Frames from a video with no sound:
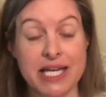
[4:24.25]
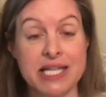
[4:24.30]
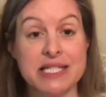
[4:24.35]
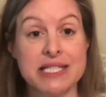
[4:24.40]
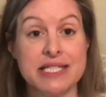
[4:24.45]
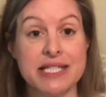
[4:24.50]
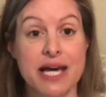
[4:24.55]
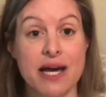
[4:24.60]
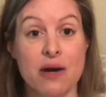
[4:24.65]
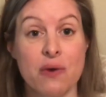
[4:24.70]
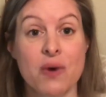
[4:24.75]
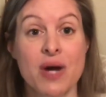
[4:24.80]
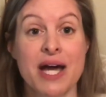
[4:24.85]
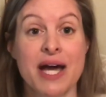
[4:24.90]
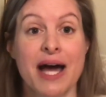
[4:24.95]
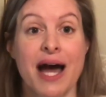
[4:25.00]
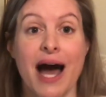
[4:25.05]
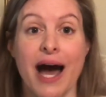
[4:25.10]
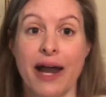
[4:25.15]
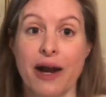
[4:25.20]
And so
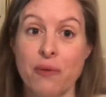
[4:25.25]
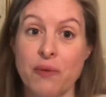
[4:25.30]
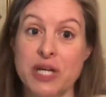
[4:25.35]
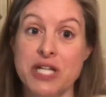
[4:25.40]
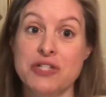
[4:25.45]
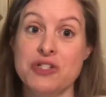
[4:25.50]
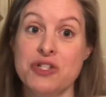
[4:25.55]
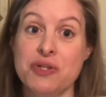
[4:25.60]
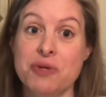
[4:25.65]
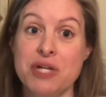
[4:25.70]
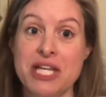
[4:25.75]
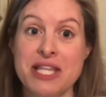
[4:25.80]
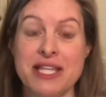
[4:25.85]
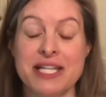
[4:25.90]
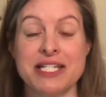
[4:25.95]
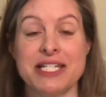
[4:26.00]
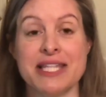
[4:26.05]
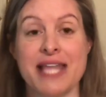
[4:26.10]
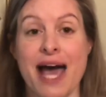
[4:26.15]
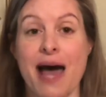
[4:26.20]
I don't want to do anything
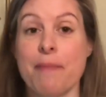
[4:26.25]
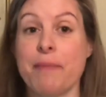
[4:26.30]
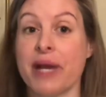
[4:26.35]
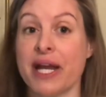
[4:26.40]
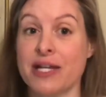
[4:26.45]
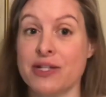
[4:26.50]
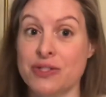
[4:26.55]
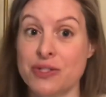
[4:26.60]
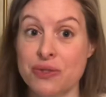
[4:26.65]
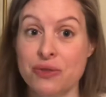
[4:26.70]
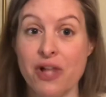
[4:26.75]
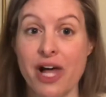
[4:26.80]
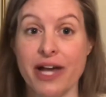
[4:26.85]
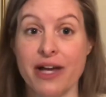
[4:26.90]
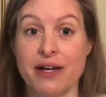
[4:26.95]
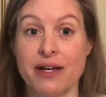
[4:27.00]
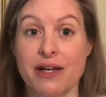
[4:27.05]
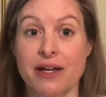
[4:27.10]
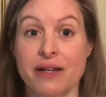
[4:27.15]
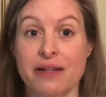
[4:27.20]
to that, but I do like
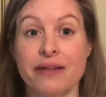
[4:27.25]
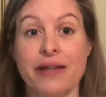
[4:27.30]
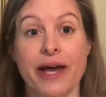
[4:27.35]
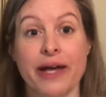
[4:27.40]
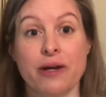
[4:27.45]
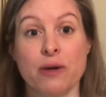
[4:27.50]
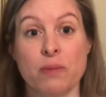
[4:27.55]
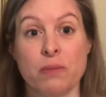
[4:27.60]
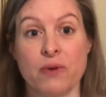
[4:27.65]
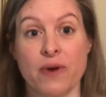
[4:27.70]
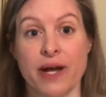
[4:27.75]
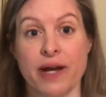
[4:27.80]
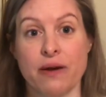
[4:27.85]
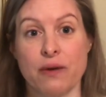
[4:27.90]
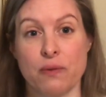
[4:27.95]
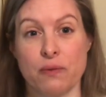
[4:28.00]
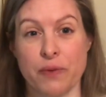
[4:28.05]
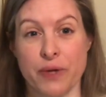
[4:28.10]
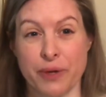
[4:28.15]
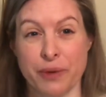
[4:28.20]
a lighter, brighter
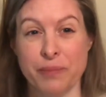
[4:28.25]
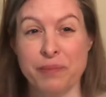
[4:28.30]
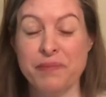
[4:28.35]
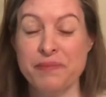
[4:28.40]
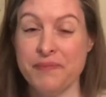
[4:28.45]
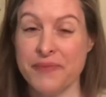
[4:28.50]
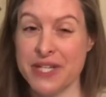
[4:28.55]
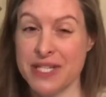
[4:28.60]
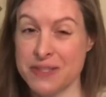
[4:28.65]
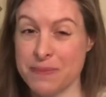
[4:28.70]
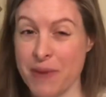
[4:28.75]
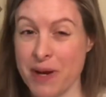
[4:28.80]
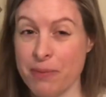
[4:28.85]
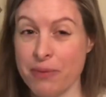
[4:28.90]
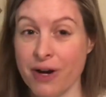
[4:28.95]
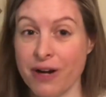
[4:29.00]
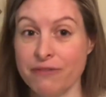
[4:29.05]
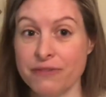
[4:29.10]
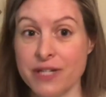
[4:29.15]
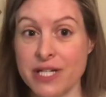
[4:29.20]
room is my
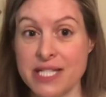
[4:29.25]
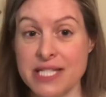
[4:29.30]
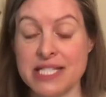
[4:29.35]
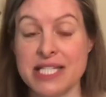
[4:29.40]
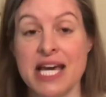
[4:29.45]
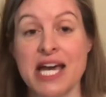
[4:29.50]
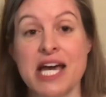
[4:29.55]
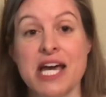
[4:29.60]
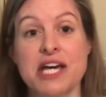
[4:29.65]
preference.